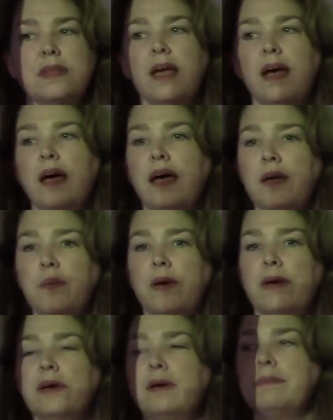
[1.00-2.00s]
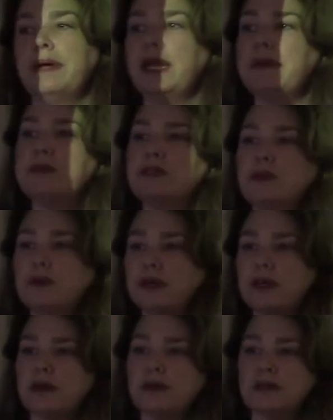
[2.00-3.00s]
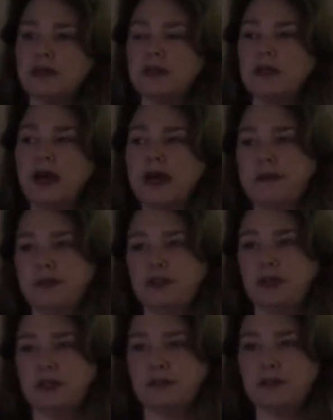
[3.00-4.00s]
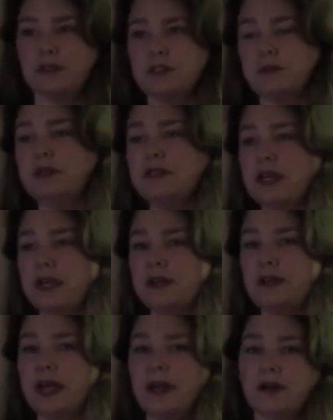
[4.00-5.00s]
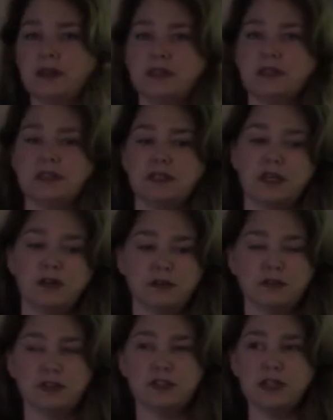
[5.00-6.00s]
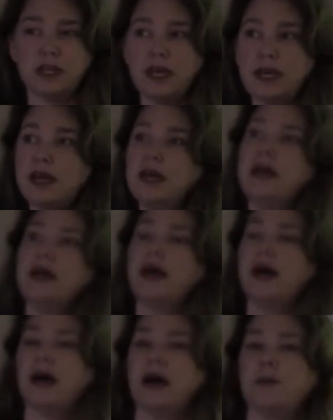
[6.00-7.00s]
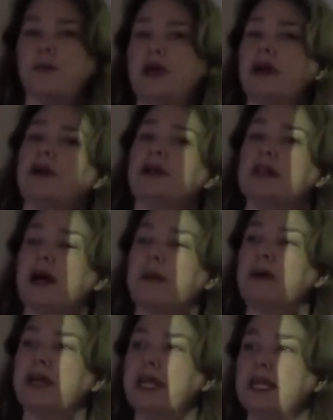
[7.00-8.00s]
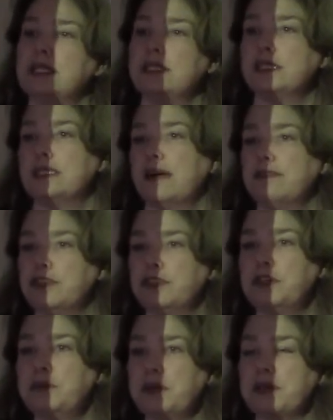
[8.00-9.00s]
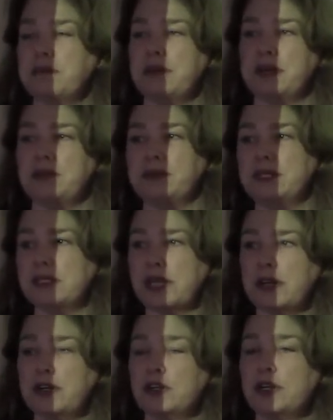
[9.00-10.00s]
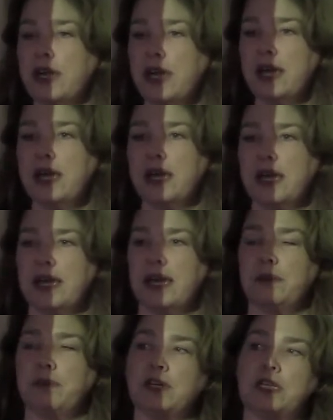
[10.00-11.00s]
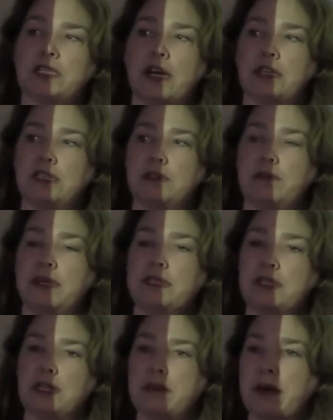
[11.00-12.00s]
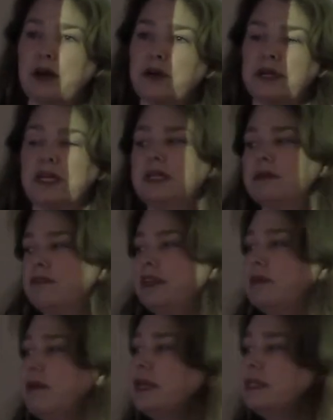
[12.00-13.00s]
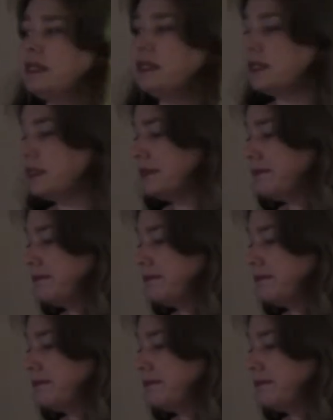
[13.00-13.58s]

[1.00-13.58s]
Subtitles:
Hi, welcome. My name is Laura Kuizin. I'm the director for the Smart Center at Arkansas State University. We are collaborating this afternoon with P3 Center, and we're going to talk to you basically about curriculum Vitae basics.